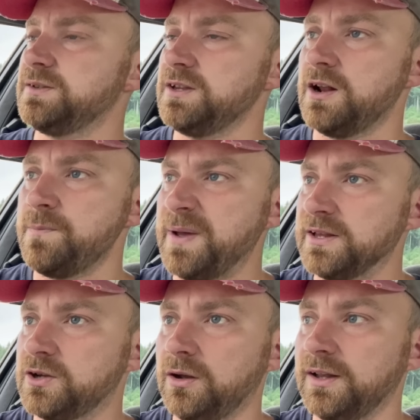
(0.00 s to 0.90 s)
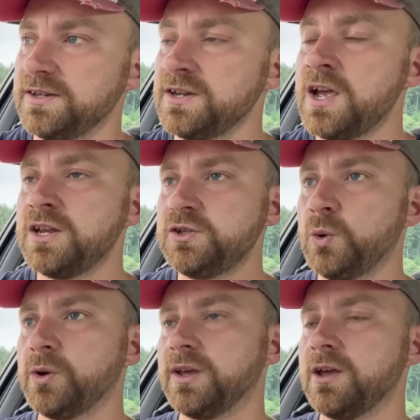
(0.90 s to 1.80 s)
you know, Ben Collins
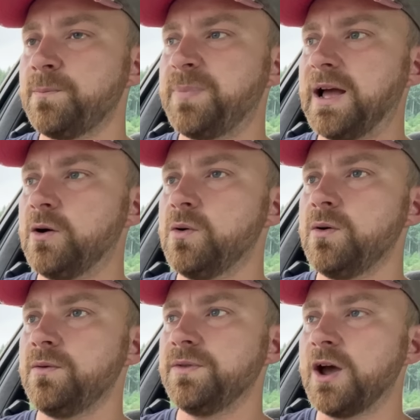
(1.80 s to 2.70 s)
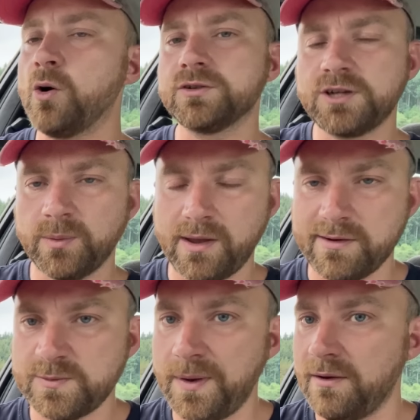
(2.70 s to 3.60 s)
talking about the old Top Gear
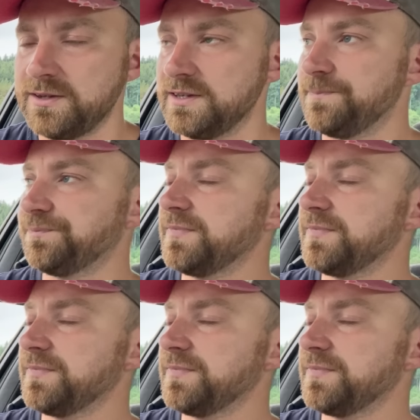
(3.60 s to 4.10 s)
experiences